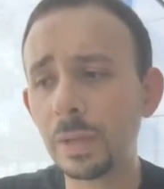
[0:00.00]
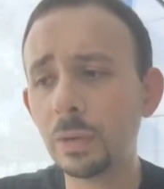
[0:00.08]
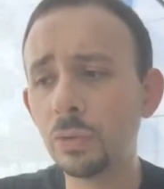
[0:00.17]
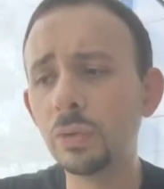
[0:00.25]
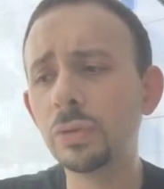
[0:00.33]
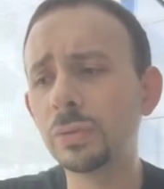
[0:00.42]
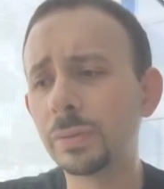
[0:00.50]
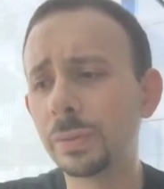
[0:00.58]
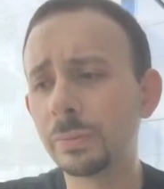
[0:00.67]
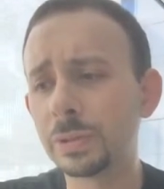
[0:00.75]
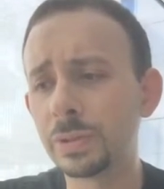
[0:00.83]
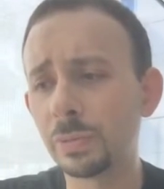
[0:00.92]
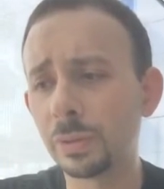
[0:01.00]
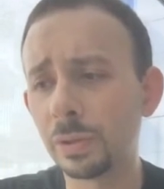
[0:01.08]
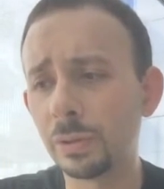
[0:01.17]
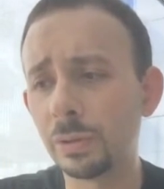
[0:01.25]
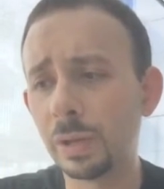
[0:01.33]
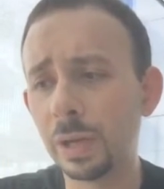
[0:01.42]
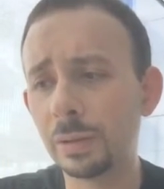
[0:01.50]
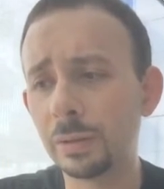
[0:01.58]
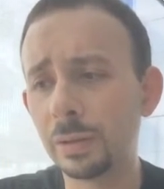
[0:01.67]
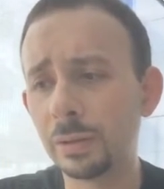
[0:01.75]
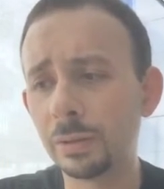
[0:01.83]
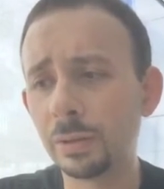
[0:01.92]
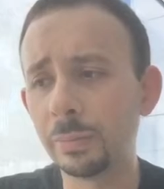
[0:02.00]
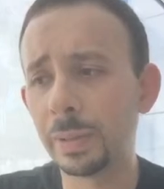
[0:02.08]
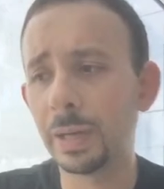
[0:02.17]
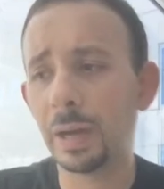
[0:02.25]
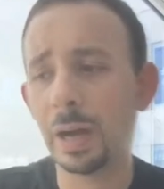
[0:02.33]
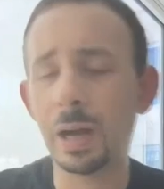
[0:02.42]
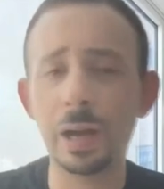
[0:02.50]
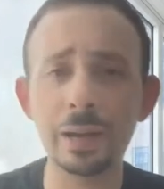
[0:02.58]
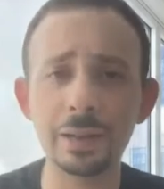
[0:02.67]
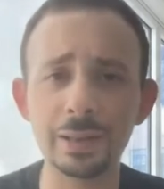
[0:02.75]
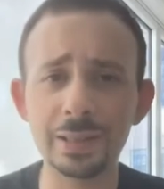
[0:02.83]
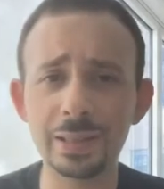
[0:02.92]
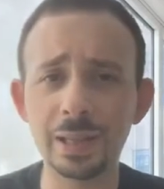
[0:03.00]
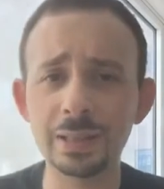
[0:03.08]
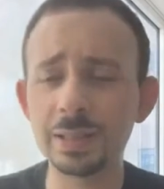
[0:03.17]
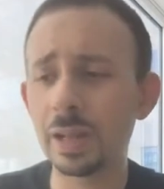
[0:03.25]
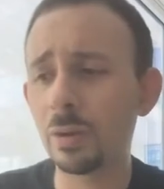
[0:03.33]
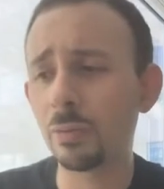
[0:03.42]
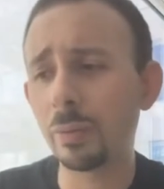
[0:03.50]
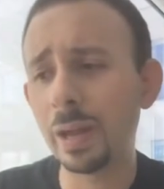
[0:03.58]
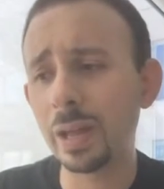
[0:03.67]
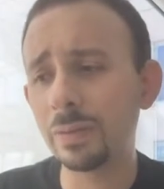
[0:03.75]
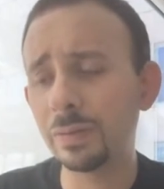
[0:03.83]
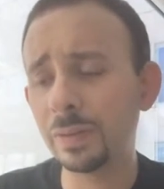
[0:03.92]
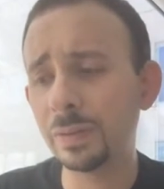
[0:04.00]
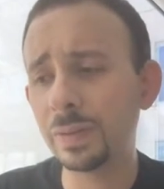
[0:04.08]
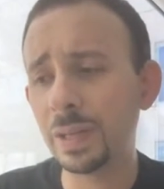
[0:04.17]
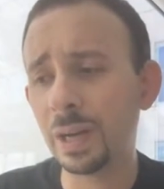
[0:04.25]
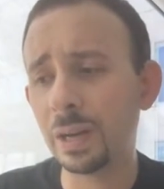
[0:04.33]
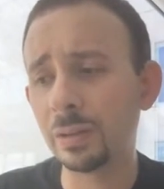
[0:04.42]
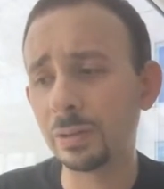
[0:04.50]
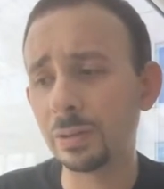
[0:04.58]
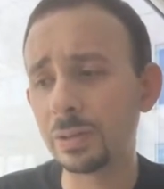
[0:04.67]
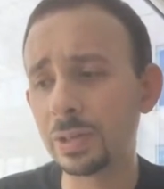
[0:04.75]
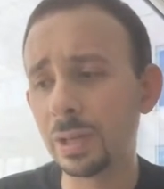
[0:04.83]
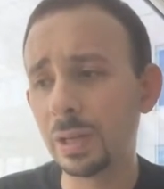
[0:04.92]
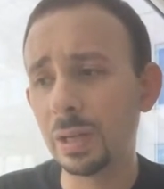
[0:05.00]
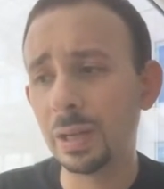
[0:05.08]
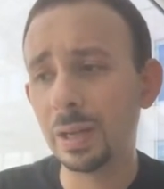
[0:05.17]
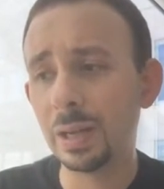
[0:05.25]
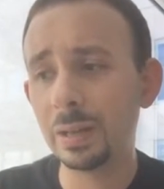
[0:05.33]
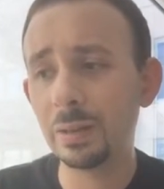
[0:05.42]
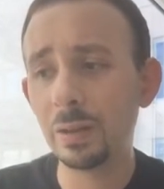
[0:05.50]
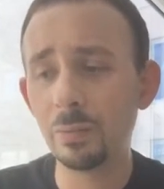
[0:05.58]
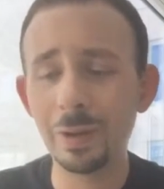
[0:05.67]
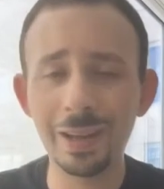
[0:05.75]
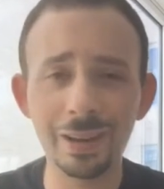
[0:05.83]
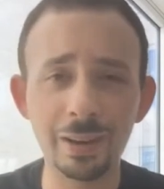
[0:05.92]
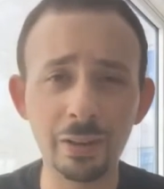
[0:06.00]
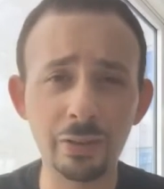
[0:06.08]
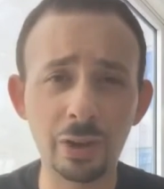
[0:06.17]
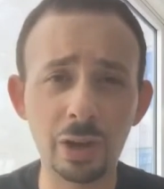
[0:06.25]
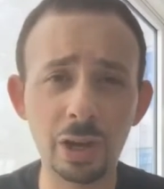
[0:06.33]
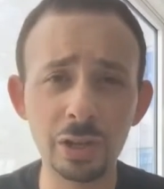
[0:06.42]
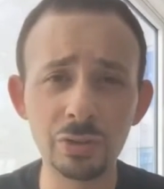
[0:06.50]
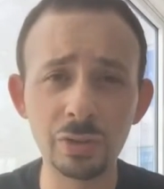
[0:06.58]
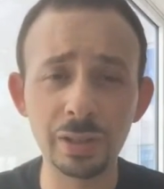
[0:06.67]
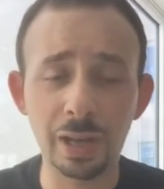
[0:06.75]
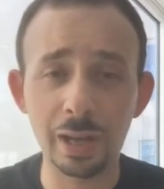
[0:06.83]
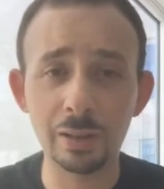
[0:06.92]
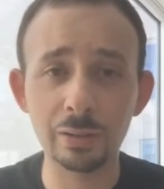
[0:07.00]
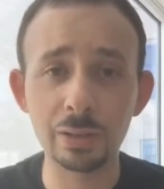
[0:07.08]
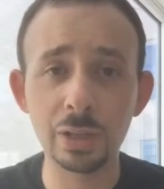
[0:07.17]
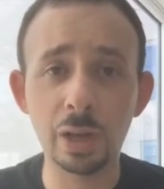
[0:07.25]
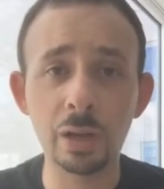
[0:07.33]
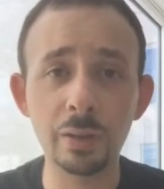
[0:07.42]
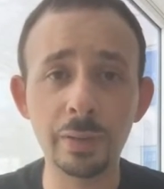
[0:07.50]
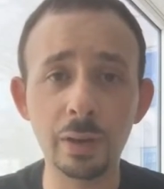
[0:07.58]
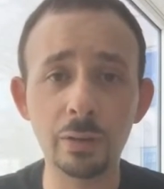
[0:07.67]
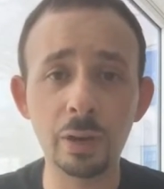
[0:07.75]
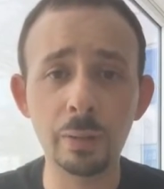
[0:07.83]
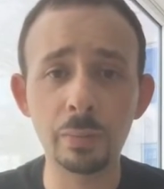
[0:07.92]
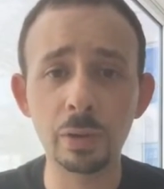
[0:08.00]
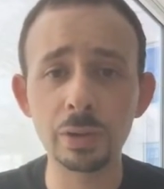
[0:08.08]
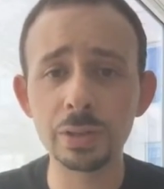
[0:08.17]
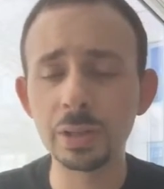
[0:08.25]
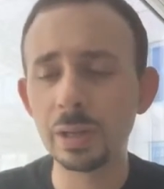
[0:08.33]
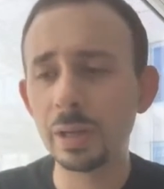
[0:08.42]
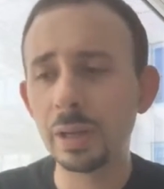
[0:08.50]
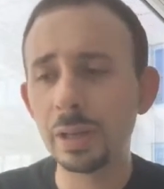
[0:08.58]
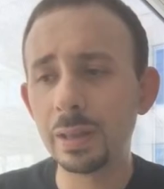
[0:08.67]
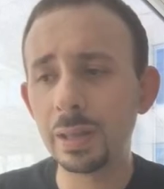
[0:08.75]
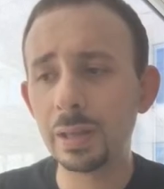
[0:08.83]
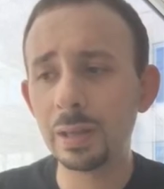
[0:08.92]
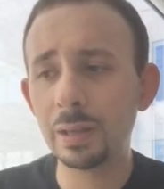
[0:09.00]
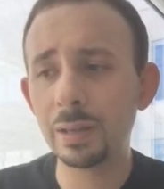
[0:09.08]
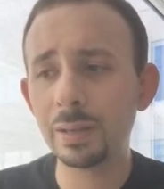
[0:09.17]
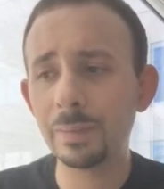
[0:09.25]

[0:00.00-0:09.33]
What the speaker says: Google was a little bit odd in the sense that it ran $50 and then ran another $100 on their numbers. The